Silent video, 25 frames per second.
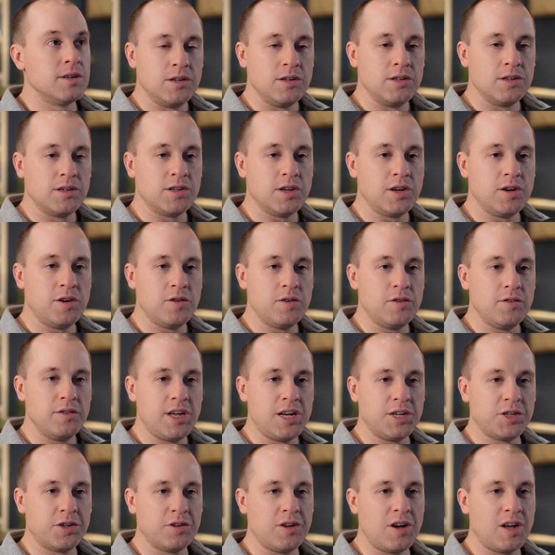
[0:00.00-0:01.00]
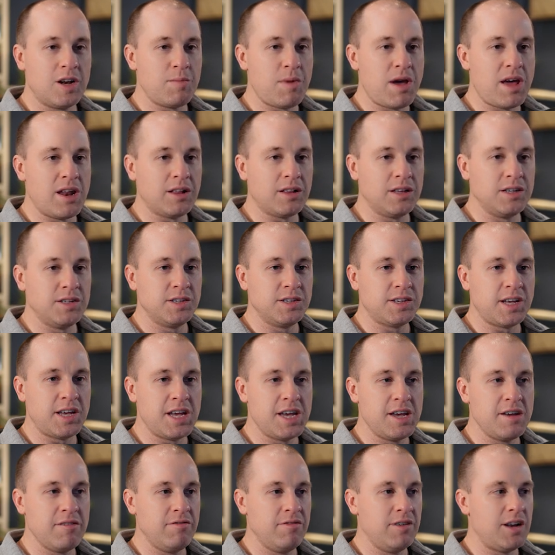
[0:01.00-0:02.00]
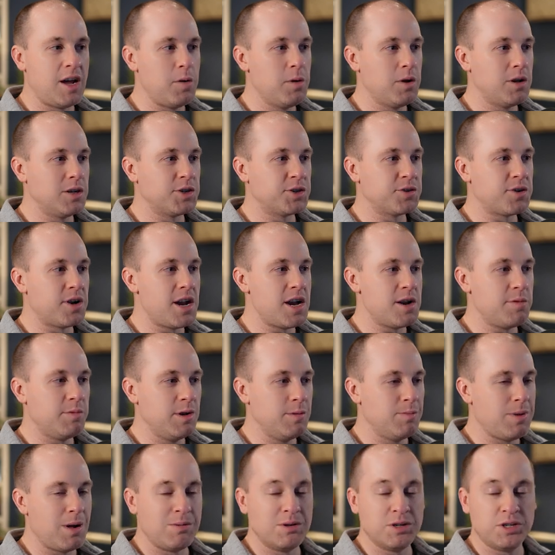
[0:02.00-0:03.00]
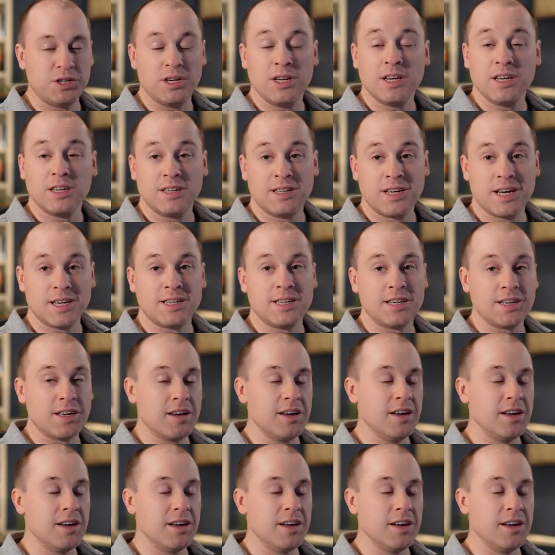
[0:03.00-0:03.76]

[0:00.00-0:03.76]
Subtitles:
So that should automatically save. Now we can try it republishing and testing